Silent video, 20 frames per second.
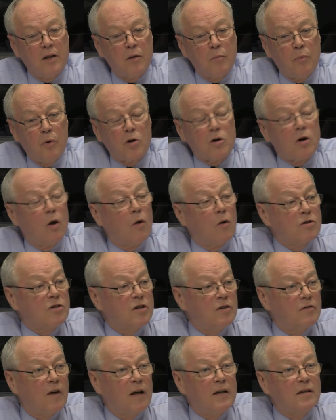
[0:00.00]
book launch
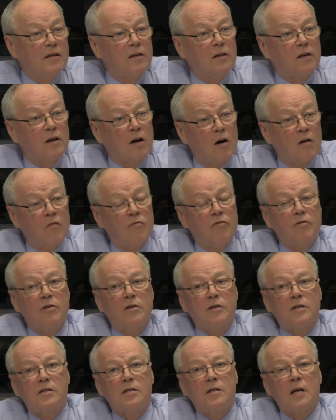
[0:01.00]
event and the
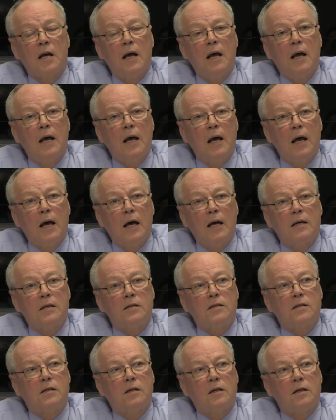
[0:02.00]
conference,
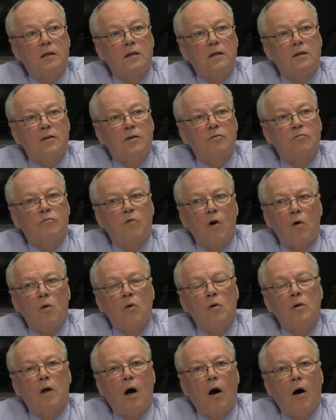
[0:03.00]
is the
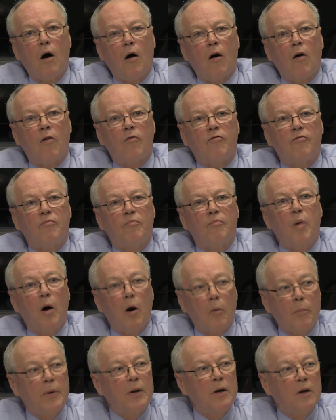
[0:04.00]
role of
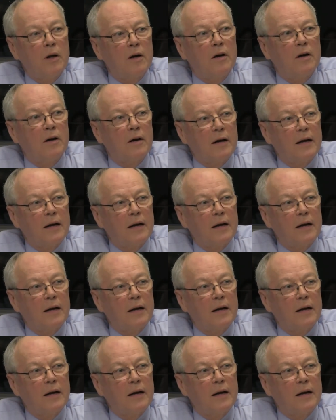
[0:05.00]
popular